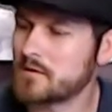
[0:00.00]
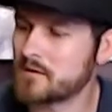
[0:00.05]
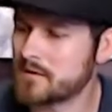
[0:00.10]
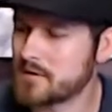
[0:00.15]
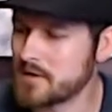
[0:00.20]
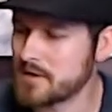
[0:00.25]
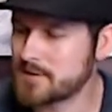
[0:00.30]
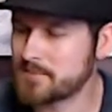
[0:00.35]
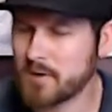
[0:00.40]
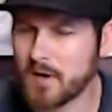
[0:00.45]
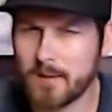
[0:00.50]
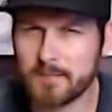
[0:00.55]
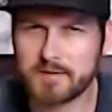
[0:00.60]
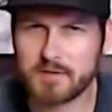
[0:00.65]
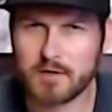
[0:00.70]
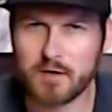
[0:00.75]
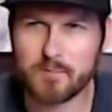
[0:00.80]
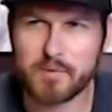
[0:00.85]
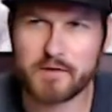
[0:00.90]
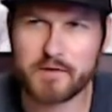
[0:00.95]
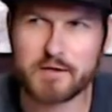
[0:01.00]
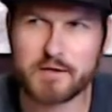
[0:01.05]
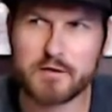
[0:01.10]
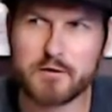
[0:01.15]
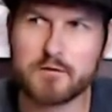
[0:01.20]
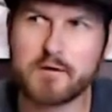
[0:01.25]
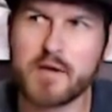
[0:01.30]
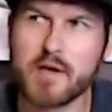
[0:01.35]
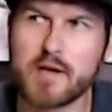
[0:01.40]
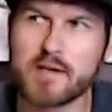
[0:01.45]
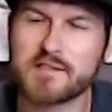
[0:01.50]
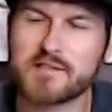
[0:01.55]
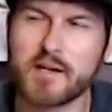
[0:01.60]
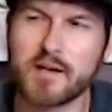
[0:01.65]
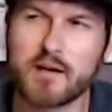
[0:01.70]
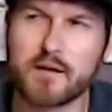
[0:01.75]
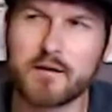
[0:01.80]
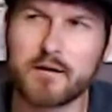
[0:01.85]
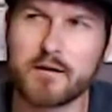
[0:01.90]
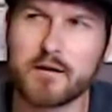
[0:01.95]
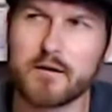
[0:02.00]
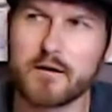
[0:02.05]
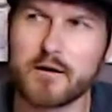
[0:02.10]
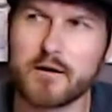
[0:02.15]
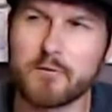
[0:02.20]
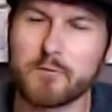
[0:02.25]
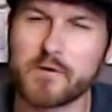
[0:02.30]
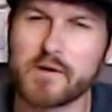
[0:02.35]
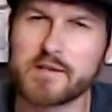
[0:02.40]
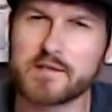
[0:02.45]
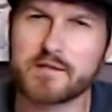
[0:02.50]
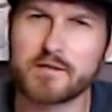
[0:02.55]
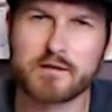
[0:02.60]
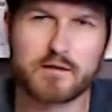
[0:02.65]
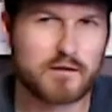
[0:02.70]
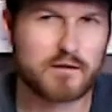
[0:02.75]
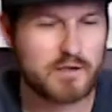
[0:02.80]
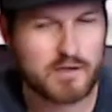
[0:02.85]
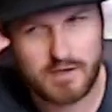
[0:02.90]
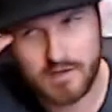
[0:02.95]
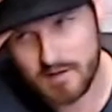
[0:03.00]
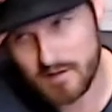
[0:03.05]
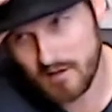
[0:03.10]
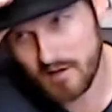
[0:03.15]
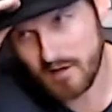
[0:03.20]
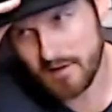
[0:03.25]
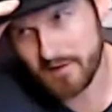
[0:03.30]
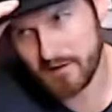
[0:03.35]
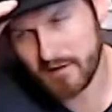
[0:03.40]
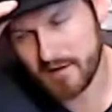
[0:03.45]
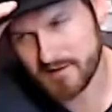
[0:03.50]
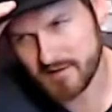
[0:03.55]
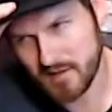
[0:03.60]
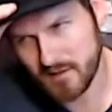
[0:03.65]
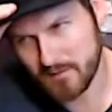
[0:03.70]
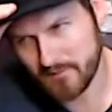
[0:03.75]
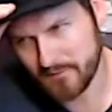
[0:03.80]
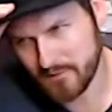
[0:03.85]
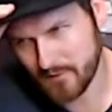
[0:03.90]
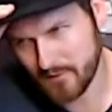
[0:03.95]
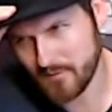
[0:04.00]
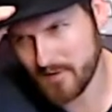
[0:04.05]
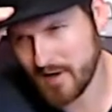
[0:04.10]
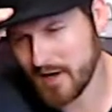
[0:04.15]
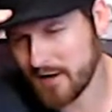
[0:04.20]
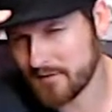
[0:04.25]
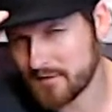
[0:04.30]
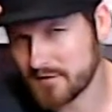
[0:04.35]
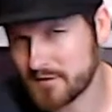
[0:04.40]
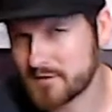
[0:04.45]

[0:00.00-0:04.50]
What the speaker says: These popped up on the UK secondary recently. I think I saw them for around